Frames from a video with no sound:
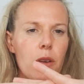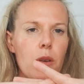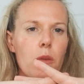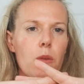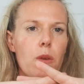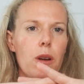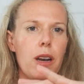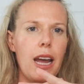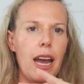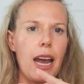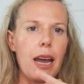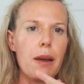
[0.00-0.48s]

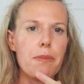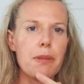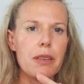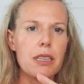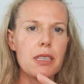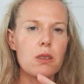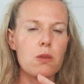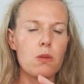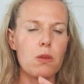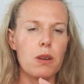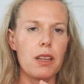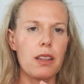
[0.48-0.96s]
What
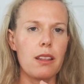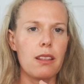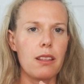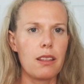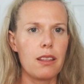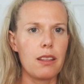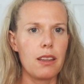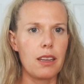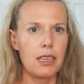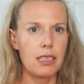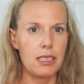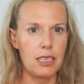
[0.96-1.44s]
happens with
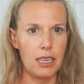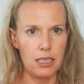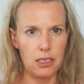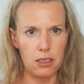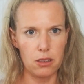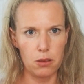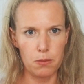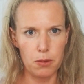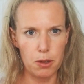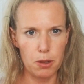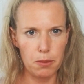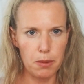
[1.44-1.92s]

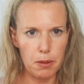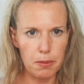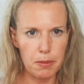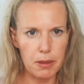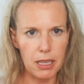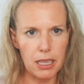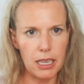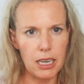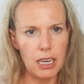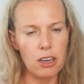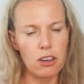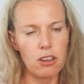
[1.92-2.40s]
intestinal
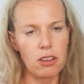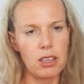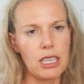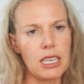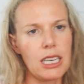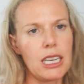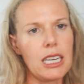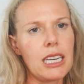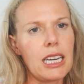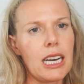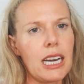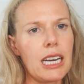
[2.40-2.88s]
permeability or
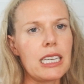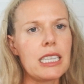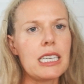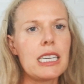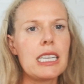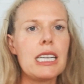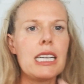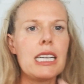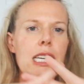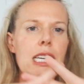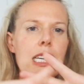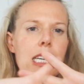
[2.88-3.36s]
leaky gut
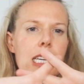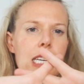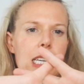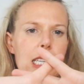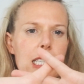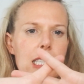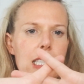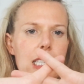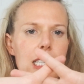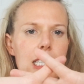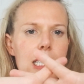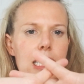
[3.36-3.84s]

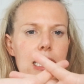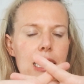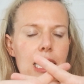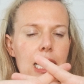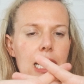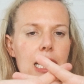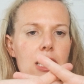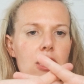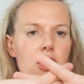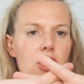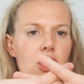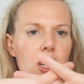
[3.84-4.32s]
is these
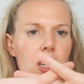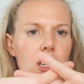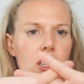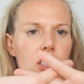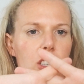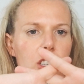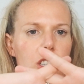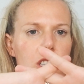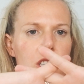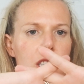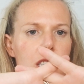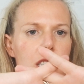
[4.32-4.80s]
tight
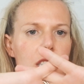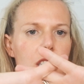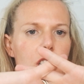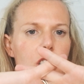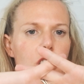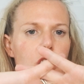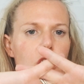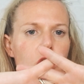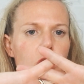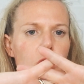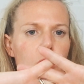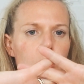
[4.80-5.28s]
junctions
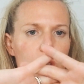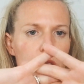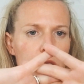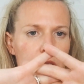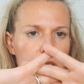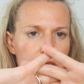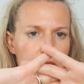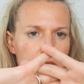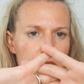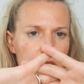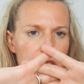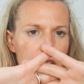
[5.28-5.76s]

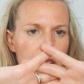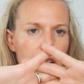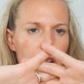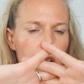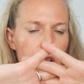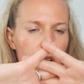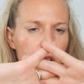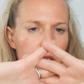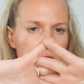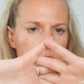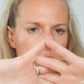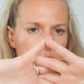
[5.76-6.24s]
loosen
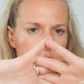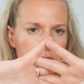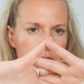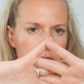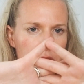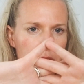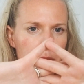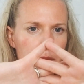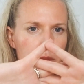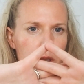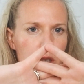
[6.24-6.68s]
over time.